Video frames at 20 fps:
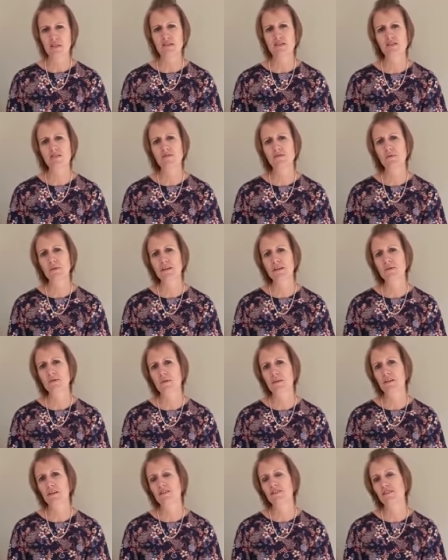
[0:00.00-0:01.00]
So what I
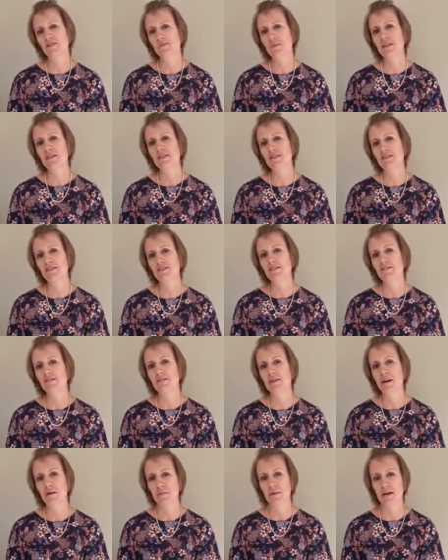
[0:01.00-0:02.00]
wanted to speak to you
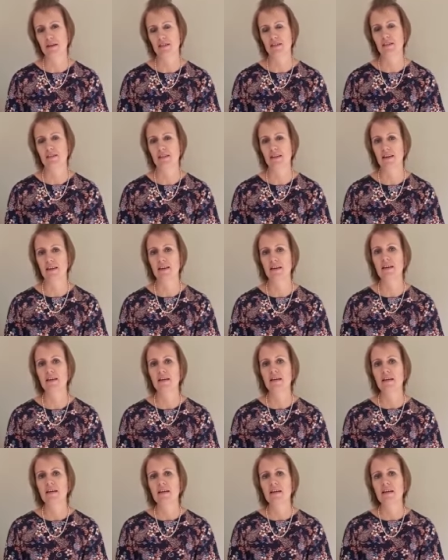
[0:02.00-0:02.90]
about today